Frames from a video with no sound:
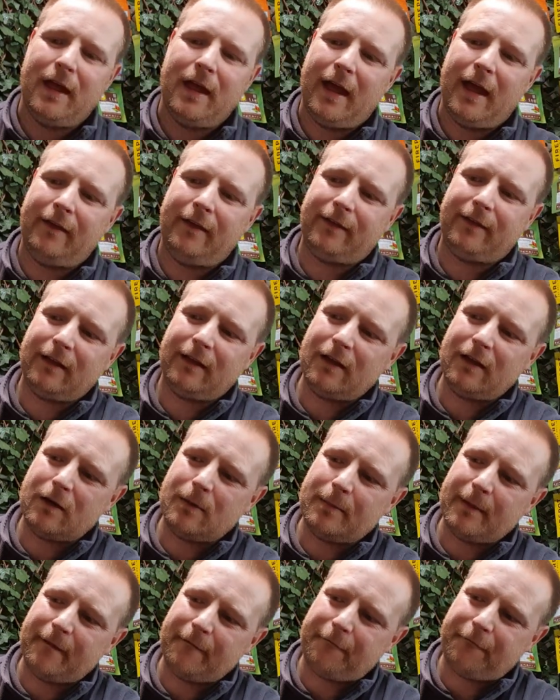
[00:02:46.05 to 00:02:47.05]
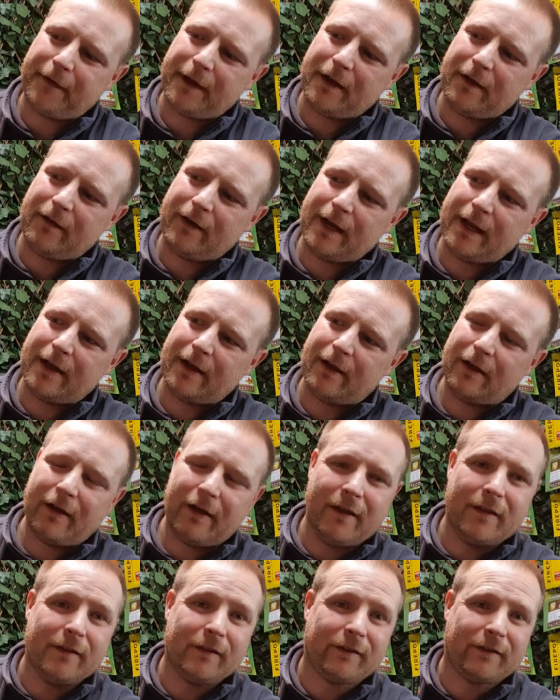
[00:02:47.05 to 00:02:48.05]
It's a little bit thinner here
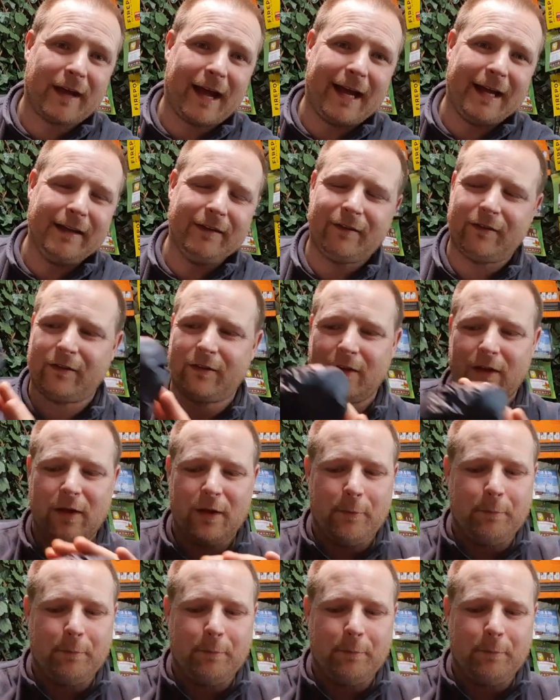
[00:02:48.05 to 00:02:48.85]
at the sides,